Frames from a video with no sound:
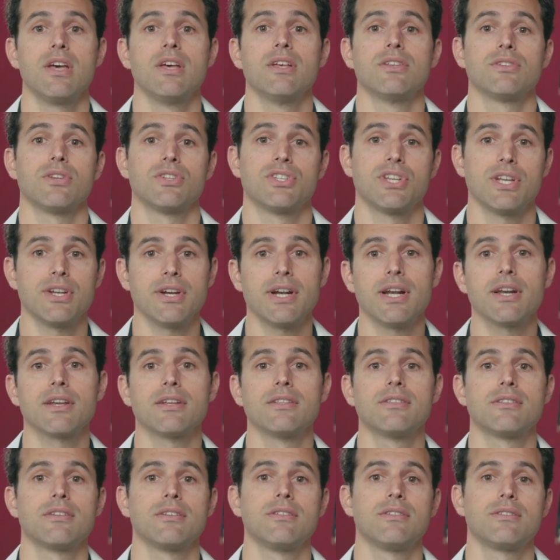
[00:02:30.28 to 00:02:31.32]
The general
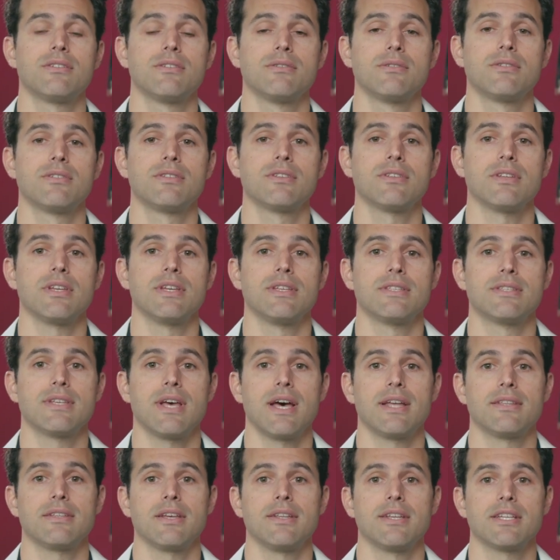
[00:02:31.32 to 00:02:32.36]
consensus is
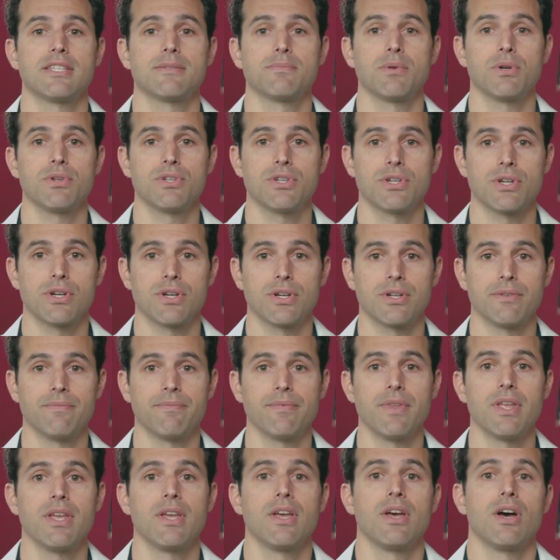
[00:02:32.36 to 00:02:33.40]
that an exposure
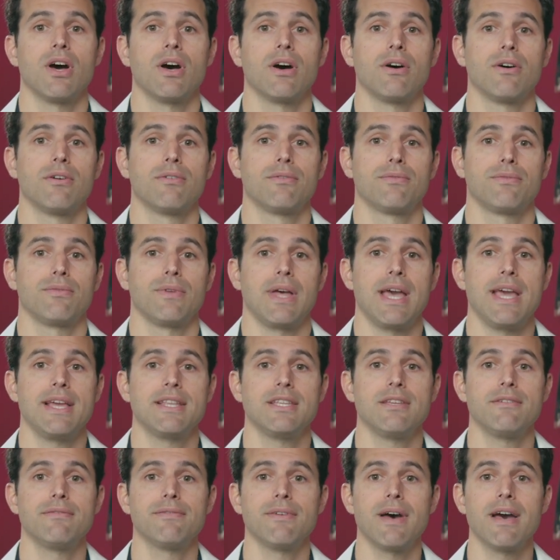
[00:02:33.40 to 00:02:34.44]
of
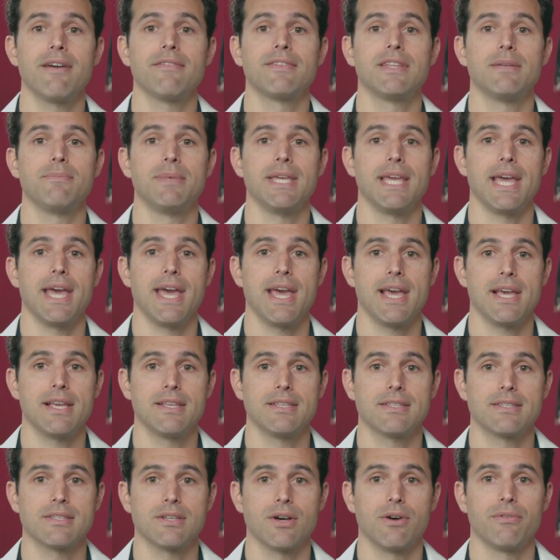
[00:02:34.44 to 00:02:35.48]
85
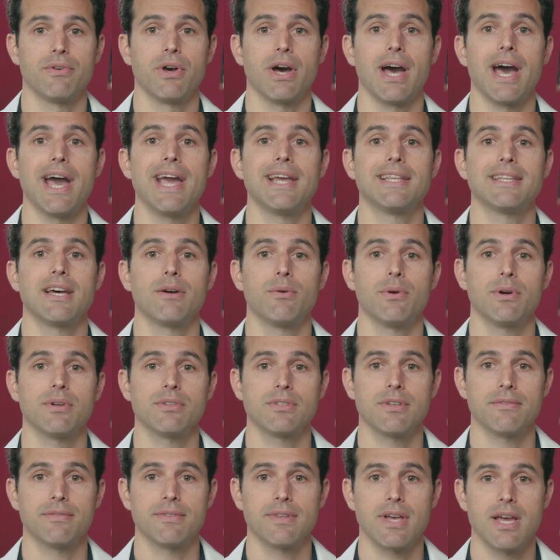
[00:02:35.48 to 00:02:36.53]
dBAs over 8
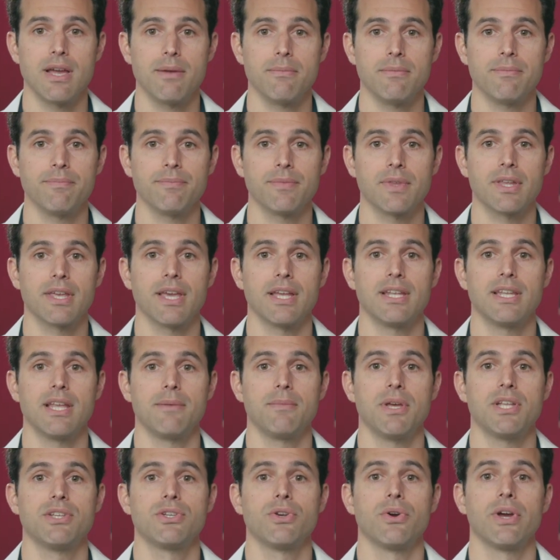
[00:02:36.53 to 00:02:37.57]
hours of time can
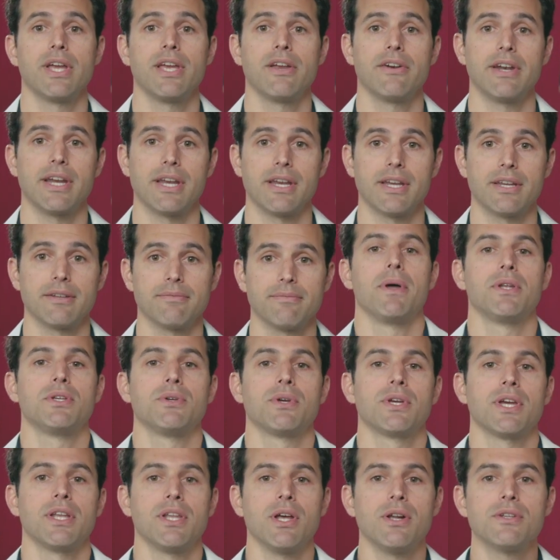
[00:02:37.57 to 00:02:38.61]
damage your hearing. But
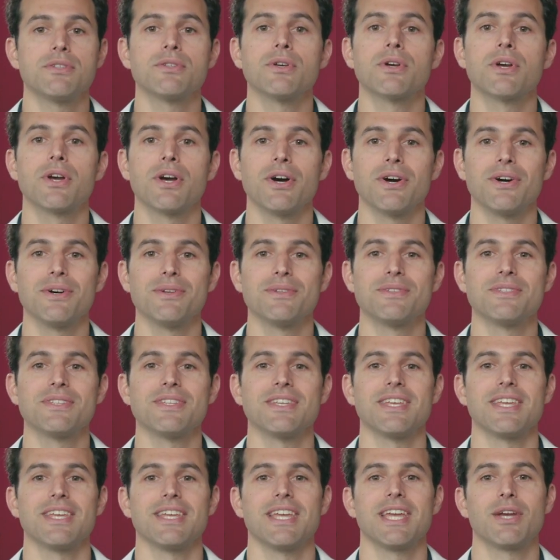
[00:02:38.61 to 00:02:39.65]
you can also cause
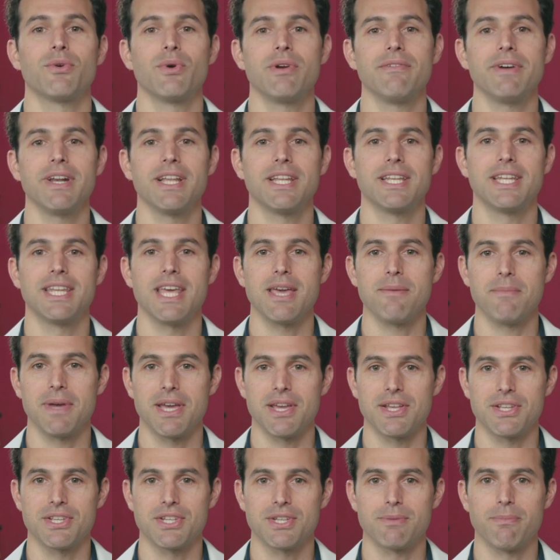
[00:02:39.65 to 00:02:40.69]
equivalent
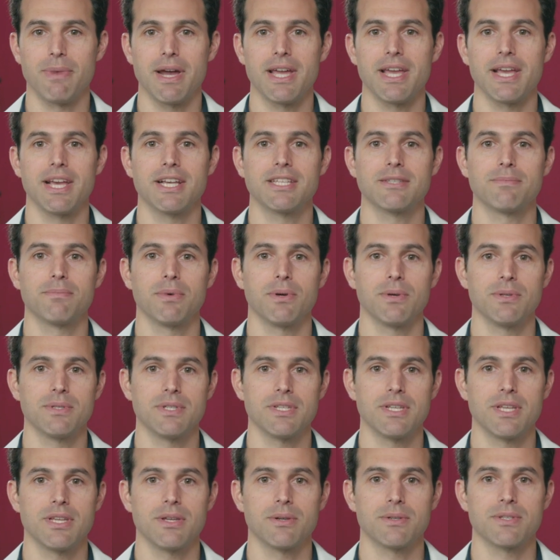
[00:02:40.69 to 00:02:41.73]
damage by
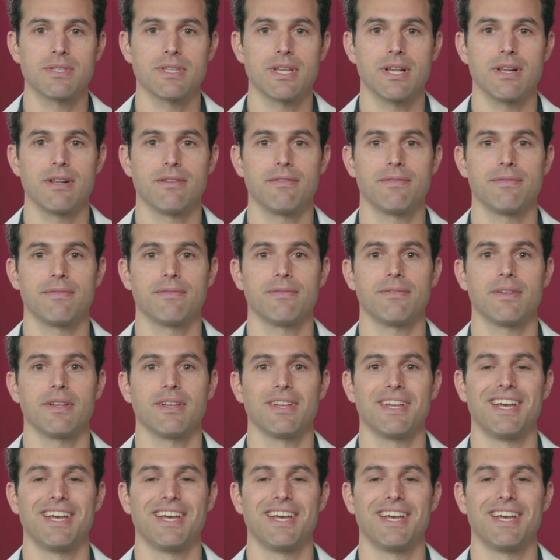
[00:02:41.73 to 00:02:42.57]
exposing yourself.